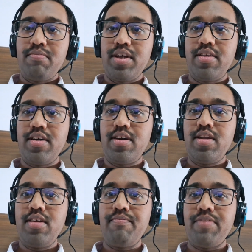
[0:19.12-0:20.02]

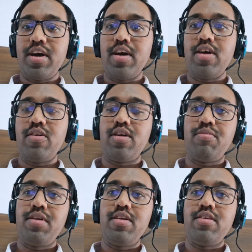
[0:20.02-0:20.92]
Basically, I have
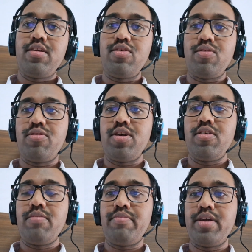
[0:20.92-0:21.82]
experience in software
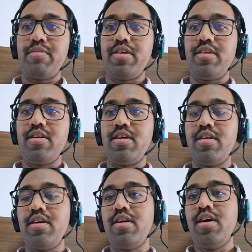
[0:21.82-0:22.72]
development, machine
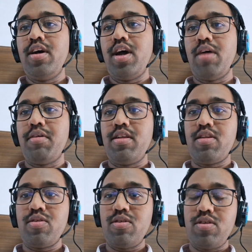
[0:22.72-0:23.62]
learning. I am
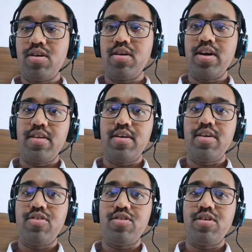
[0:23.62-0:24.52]
also
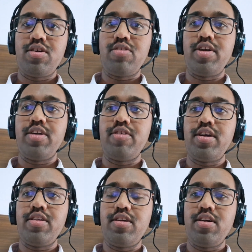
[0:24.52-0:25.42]
SIHO
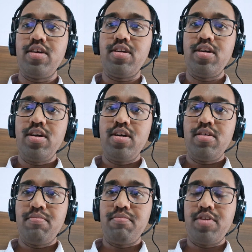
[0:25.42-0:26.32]
2023
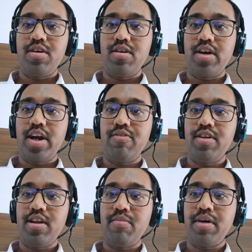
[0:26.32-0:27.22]
grand
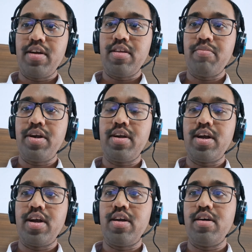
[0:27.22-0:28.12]
finale participant,
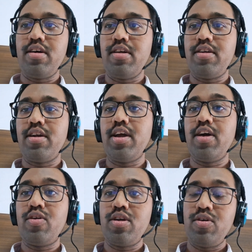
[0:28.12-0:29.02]
and recently I
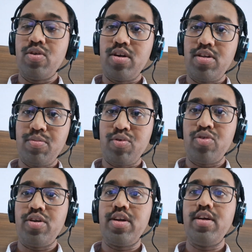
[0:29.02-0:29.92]
got a golden
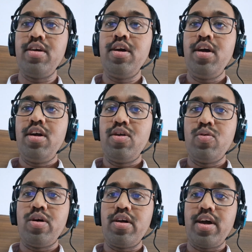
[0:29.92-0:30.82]
opportunity to
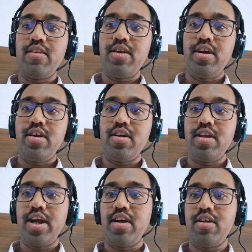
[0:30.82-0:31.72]
work as an
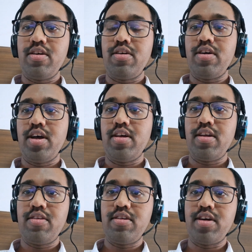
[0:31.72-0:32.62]
intern at
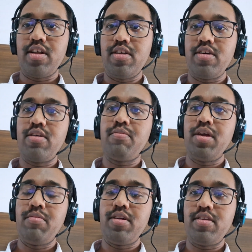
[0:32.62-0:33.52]
NRSC Sharnagar
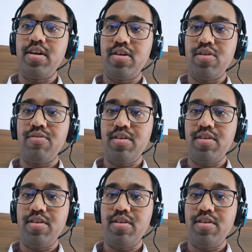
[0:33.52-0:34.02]
Premier Center of